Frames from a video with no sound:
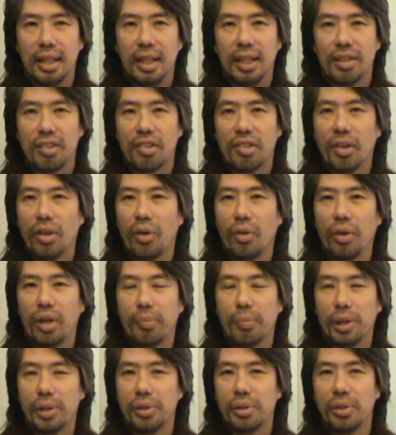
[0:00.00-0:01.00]
and slowly
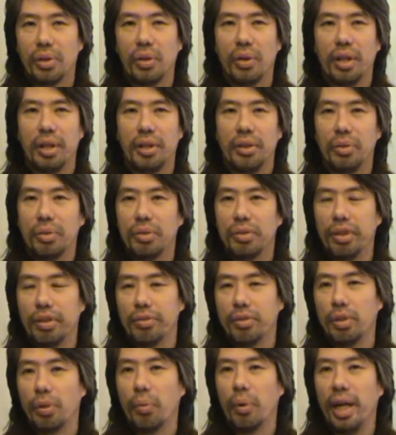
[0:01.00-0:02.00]
but surely you
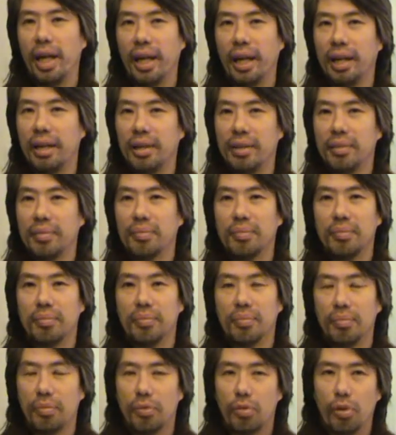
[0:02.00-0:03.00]
drift away
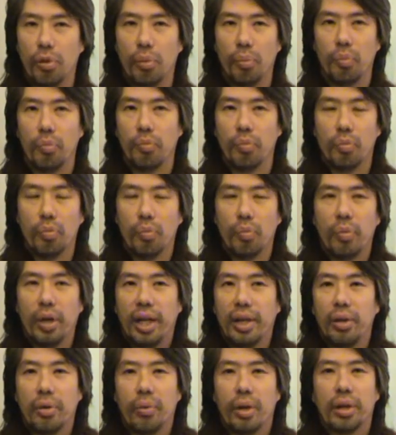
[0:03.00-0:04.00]
from
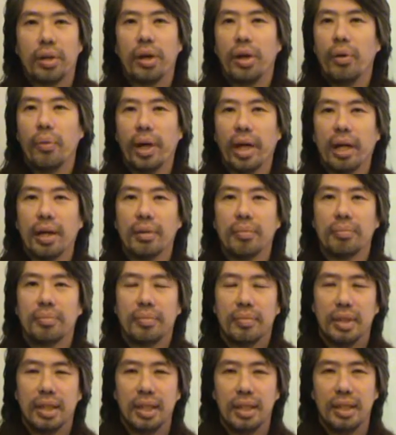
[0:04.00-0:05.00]
where you are going.
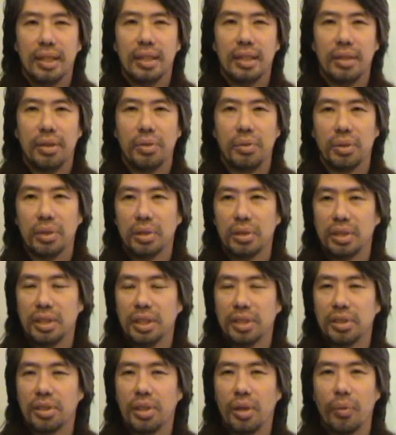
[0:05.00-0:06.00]
We're
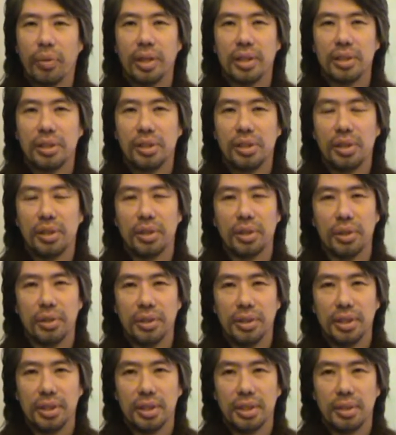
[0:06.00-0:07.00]
just going in
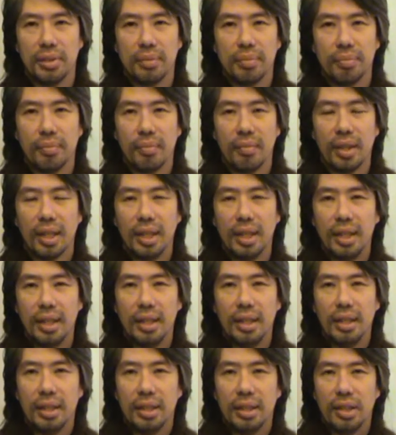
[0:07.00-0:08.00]
circles.
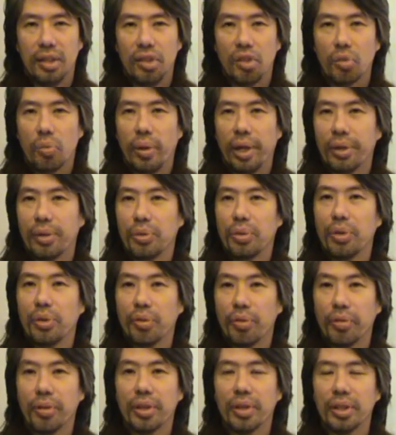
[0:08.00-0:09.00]
This is why
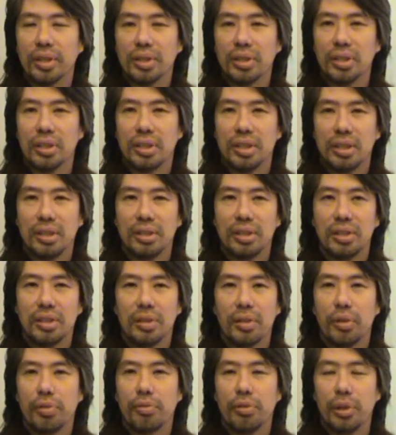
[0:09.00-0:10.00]
truthfulness is
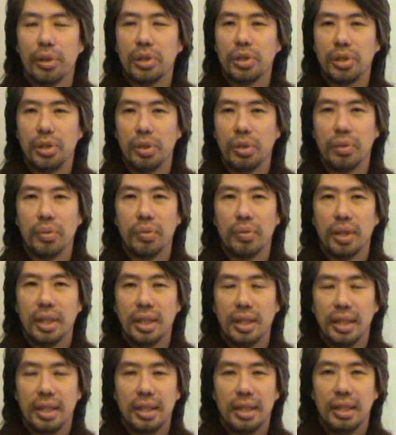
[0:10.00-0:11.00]
a virtue
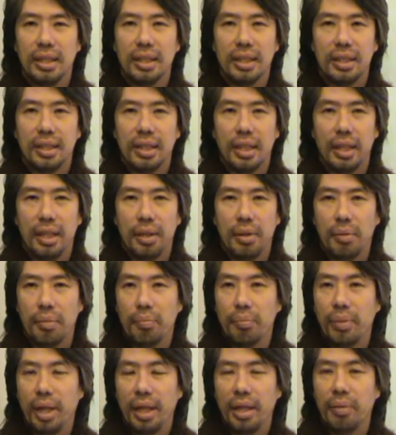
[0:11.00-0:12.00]
in
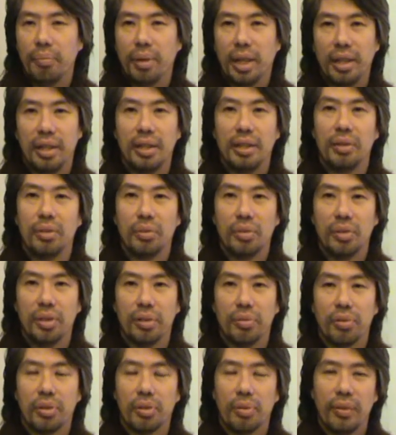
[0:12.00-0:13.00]
many, many
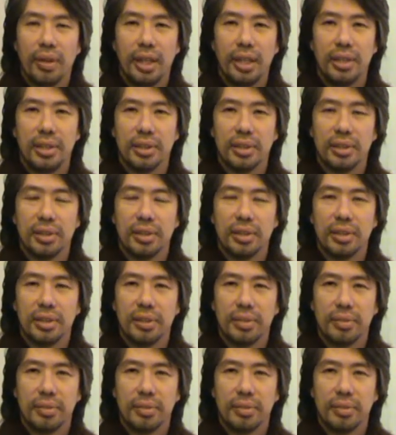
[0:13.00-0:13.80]
different religions.